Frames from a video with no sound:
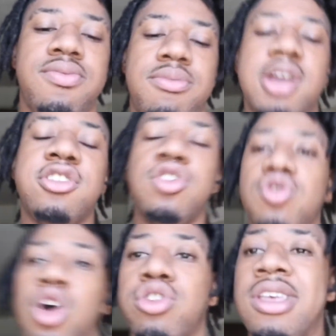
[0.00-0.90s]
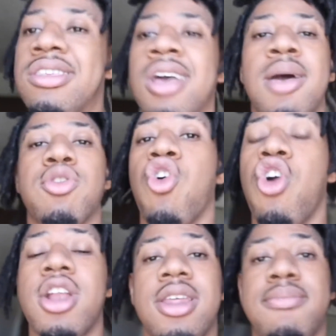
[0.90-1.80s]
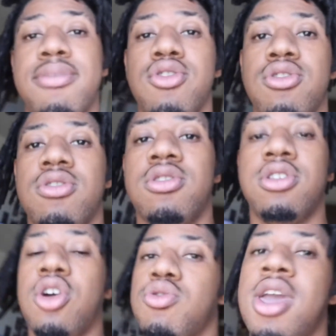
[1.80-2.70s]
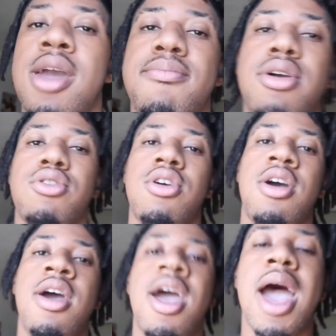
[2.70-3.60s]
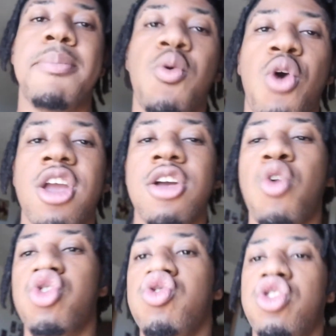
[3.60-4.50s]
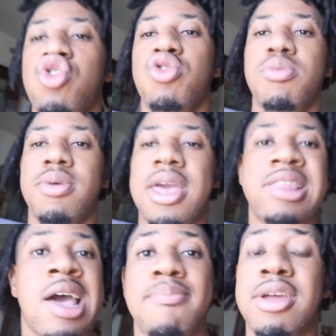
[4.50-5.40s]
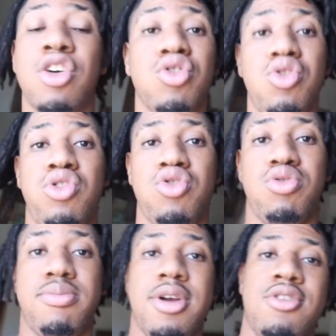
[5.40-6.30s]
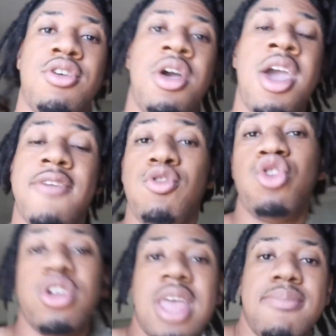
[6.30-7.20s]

make sure you go 10 times hard at it, bro. No cap, bro. I've been working on YouTube and not been on YouTube, bro, if you know what that